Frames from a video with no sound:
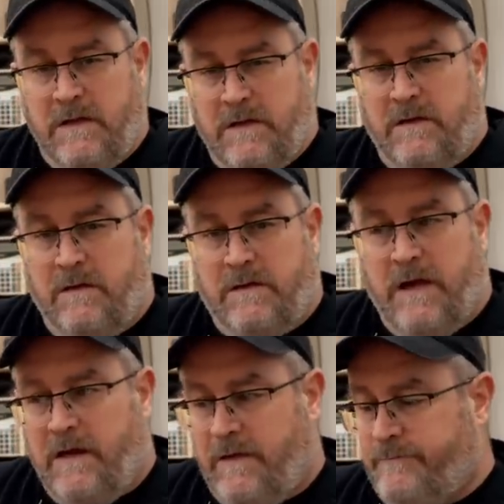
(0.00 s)
you know,
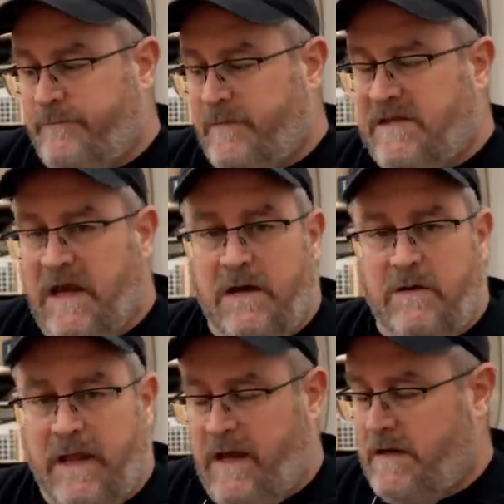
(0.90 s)
kind of
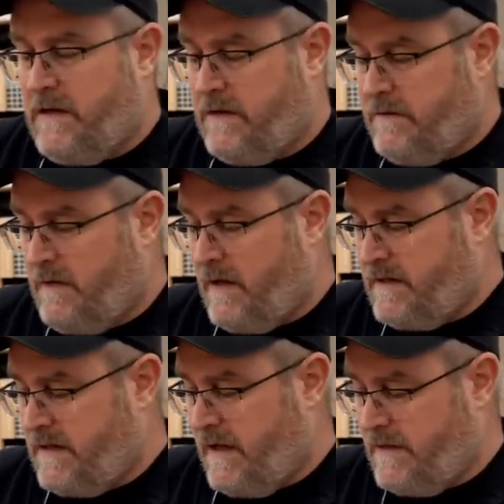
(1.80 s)
dado that in on
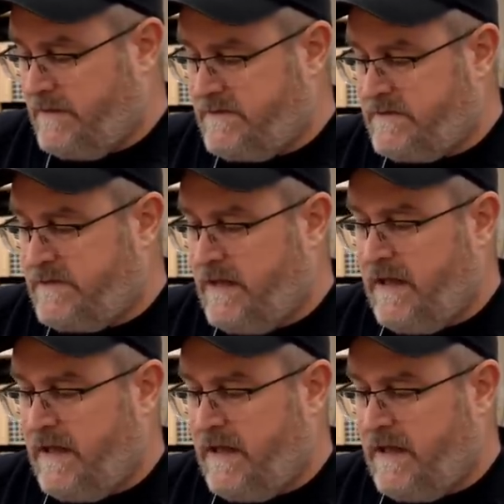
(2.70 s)
the ends.